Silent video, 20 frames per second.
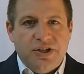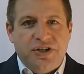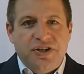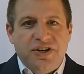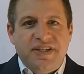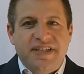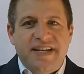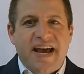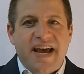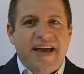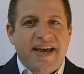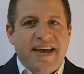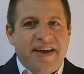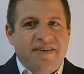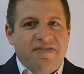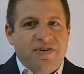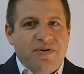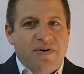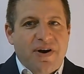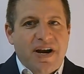Good day,
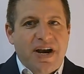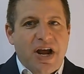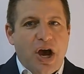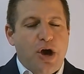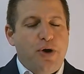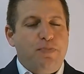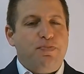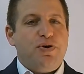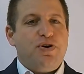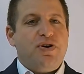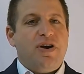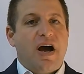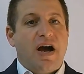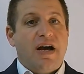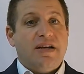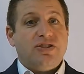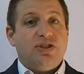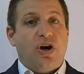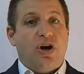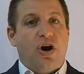everyone. I hope you
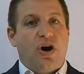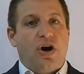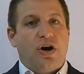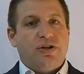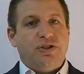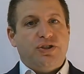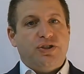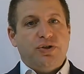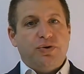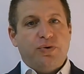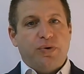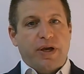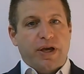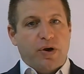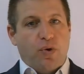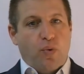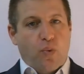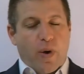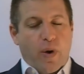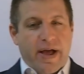guys are
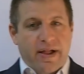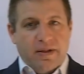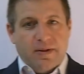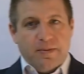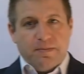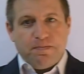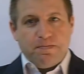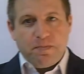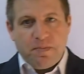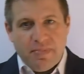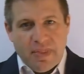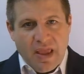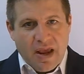doing well.